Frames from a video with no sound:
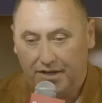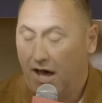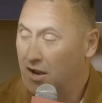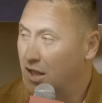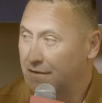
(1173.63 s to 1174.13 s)

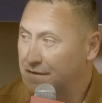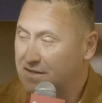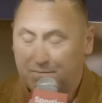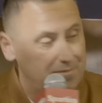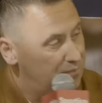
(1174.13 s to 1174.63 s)
Not all of it
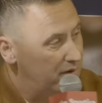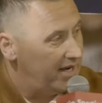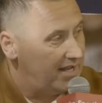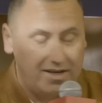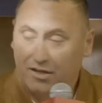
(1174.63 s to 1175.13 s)
has been
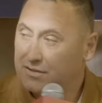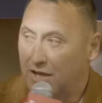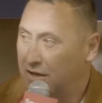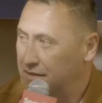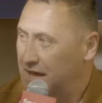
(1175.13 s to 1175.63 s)
pretty, and he'll
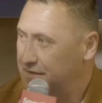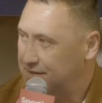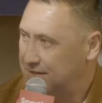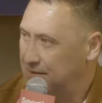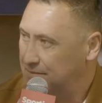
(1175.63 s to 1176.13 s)
tell you that the
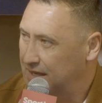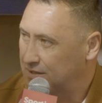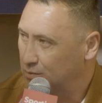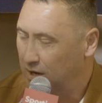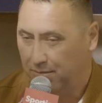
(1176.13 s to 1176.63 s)
same thing
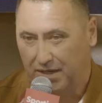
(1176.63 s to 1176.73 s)
as well,